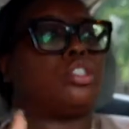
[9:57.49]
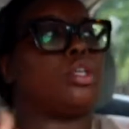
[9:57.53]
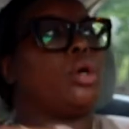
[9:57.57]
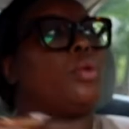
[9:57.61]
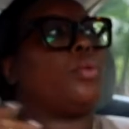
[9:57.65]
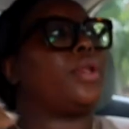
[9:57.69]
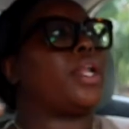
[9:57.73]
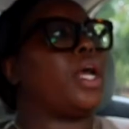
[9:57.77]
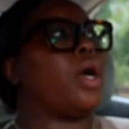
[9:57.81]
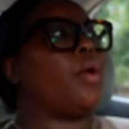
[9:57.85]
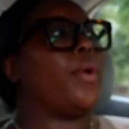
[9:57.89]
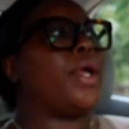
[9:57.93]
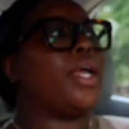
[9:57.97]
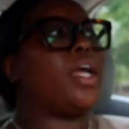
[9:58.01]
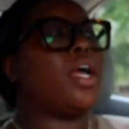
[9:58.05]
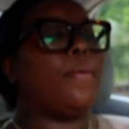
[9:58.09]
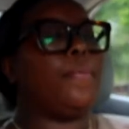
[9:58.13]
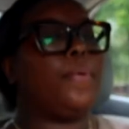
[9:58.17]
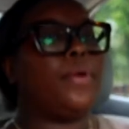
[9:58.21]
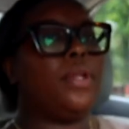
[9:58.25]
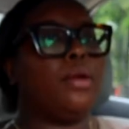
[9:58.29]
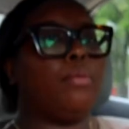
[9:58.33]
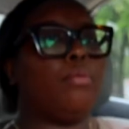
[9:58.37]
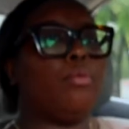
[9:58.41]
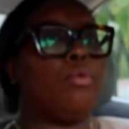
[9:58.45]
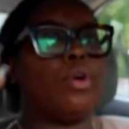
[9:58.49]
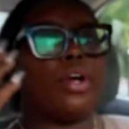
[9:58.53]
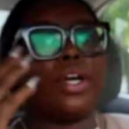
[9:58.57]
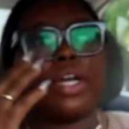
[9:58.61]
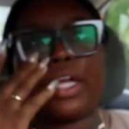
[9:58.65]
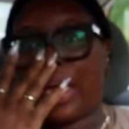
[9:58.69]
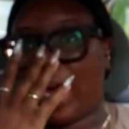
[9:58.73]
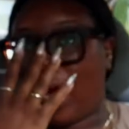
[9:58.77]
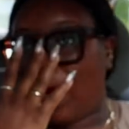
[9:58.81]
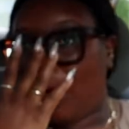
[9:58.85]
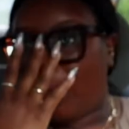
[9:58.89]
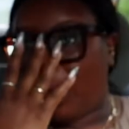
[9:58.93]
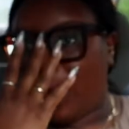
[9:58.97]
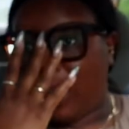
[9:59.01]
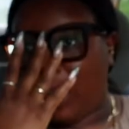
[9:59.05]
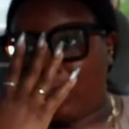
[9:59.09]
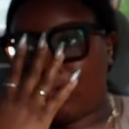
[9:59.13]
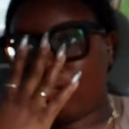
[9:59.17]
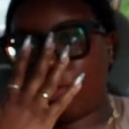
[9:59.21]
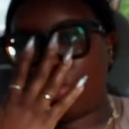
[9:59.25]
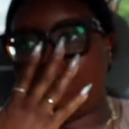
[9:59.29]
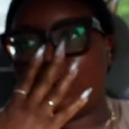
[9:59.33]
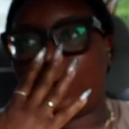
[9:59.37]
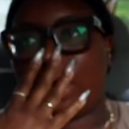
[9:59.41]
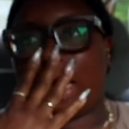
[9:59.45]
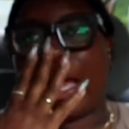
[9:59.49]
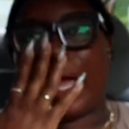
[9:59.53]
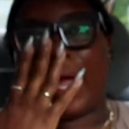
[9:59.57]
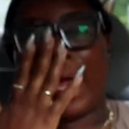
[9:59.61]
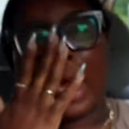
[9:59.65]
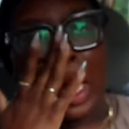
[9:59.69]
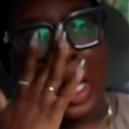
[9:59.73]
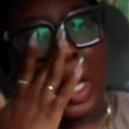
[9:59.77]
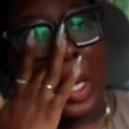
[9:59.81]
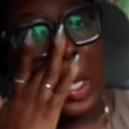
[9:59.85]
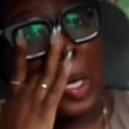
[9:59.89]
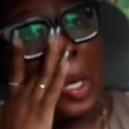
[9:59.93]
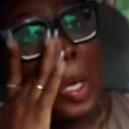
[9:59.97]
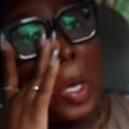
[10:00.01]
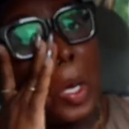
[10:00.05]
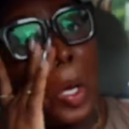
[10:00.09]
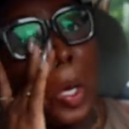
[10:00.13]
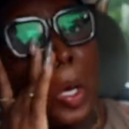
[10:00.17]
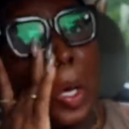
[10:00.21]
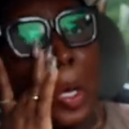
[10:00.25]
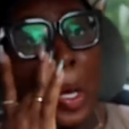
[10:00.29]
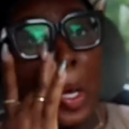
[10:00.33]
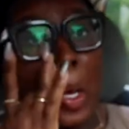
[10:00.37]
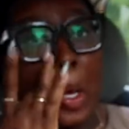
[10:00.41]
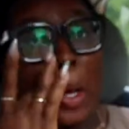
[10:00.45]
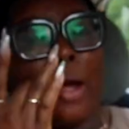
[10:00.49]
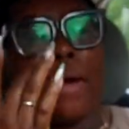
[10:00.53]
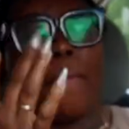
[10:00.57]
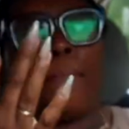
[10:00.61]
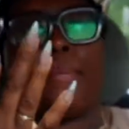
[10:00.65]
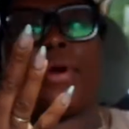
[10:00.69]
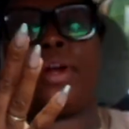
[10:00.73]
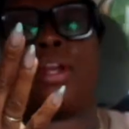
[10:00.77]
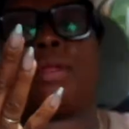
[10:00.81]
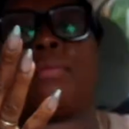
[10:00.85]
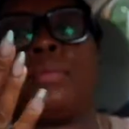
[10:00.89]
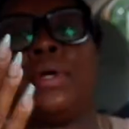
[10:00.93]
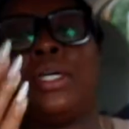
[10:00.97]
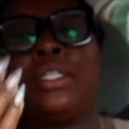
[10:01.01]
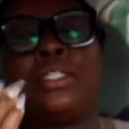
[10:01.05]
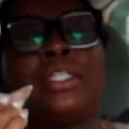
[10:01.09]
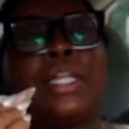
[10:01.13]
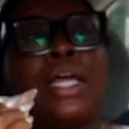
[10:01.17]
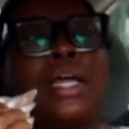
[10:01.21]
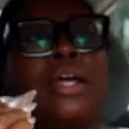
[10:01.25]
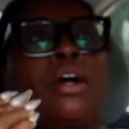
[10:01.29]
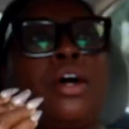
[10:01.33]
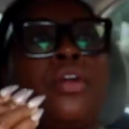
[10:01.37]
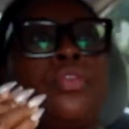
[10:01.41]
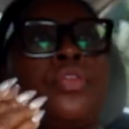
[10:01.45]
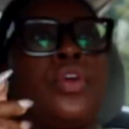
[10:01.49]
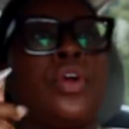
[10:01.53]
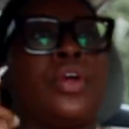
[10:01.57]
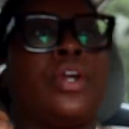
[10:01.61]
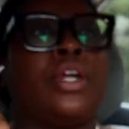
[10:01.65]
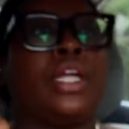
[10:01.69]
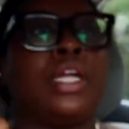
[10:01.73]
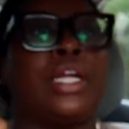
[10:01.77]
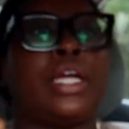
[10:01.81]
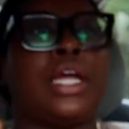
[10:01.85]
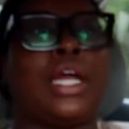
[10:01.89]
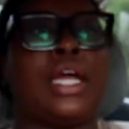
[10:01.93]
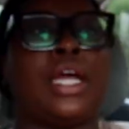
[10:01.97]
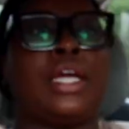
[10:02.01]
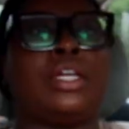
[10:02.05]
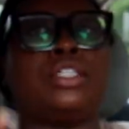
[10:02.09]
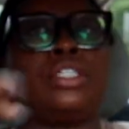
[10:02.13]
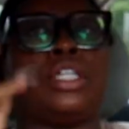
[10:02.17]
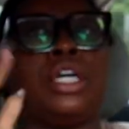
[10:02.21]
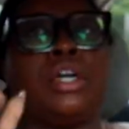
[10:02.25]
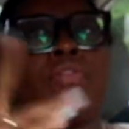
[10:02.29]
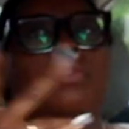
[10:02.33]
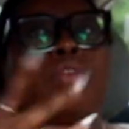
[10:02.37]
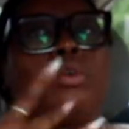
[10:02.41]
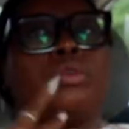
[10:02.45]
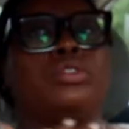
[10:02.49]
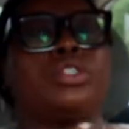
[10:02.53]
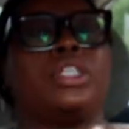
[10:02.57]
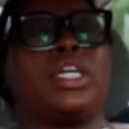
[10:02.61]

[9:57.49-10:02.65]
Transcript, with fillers: So when I wake up in the morning, I want to do like pretty much like a 30 day jump rope